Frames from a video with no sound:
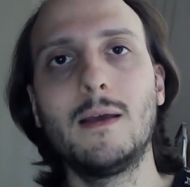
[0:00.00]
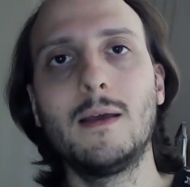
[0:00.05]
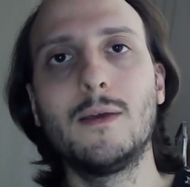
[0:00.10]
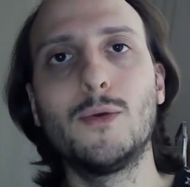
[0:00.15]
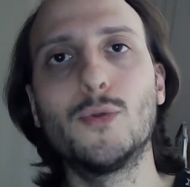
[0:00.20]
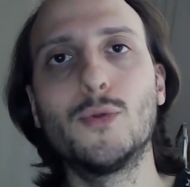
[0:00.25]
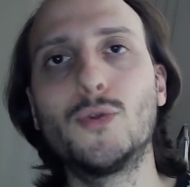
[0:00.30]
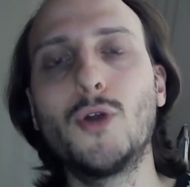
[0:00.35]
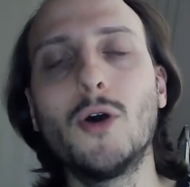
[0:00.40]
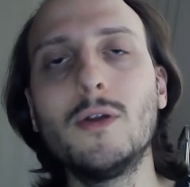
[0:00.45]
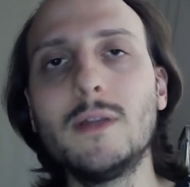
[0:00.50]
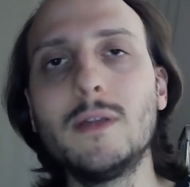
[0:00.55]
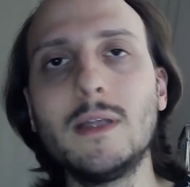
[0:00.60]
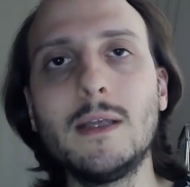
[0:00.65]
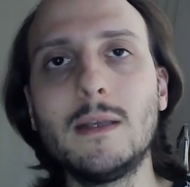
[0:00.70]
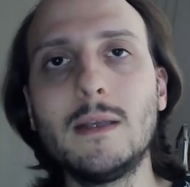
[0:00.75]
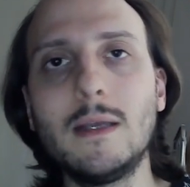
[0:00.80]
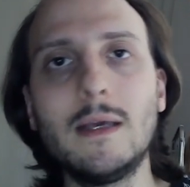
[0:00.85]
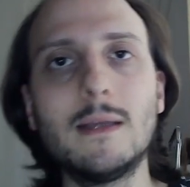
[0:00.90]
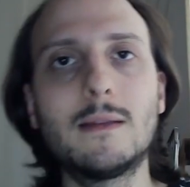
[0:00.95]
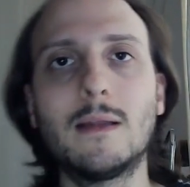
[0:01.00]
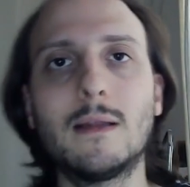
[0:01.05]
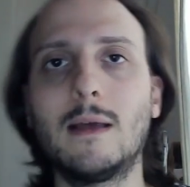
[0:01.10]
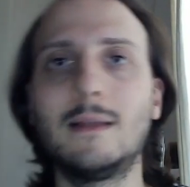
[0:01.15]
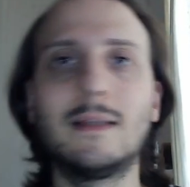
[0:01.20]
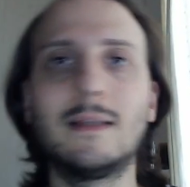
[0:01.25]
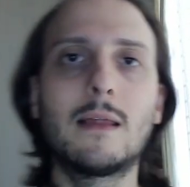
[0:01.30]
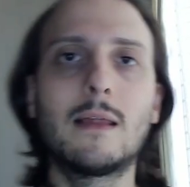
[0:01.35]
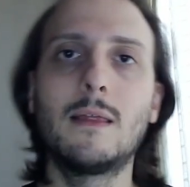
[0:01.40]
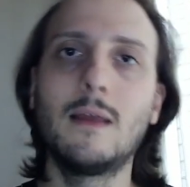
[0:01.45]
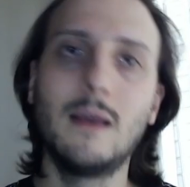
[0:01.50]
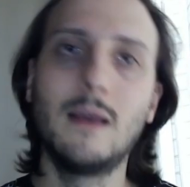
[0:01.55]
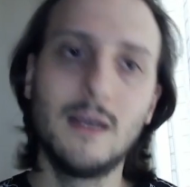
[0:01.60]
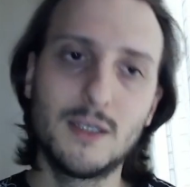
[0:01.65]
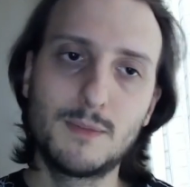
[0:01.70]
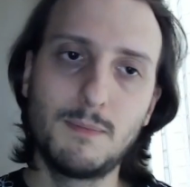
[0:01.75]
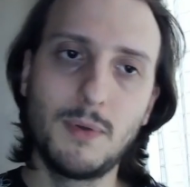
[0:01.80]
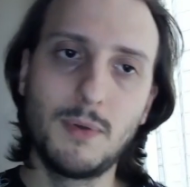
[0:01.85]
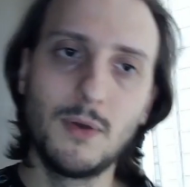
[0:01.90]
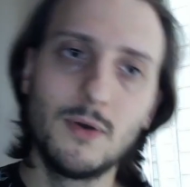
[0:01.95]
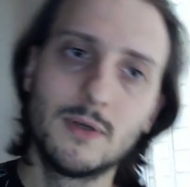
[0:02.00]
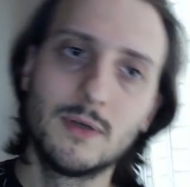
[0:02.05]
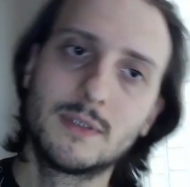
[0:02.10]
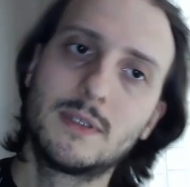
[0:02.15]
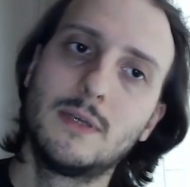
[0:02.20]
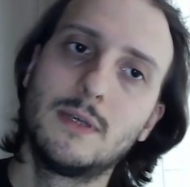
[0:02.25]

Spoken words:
you don't need it and nothing explodes and